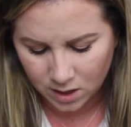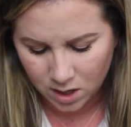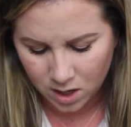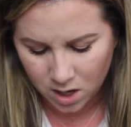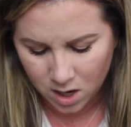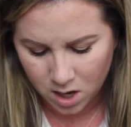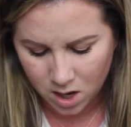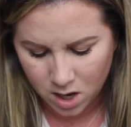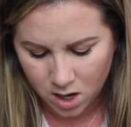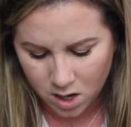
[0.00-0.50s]

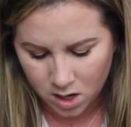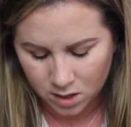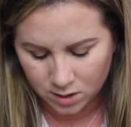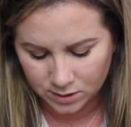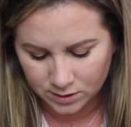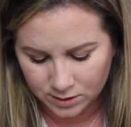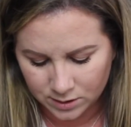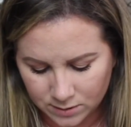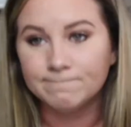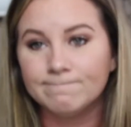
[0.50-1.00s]

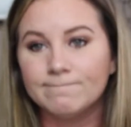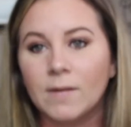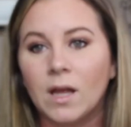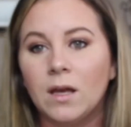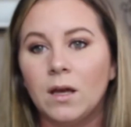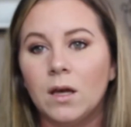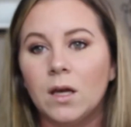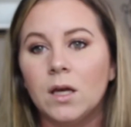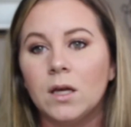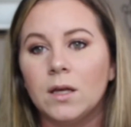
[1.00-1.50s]
and
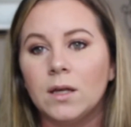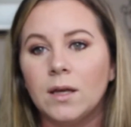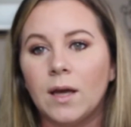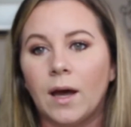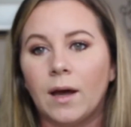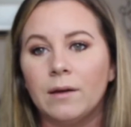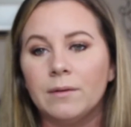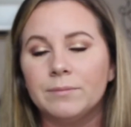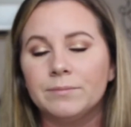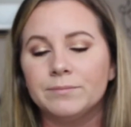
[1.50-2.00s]

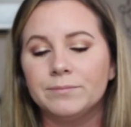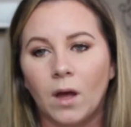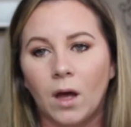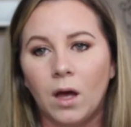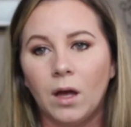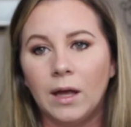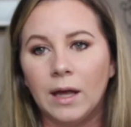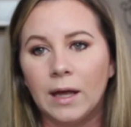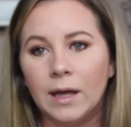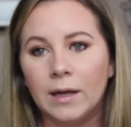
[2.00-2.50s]
yeah,
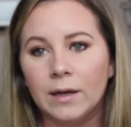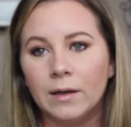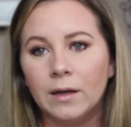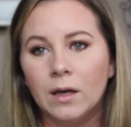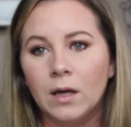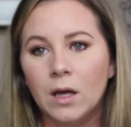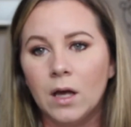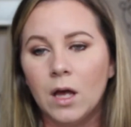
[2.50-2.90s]
again,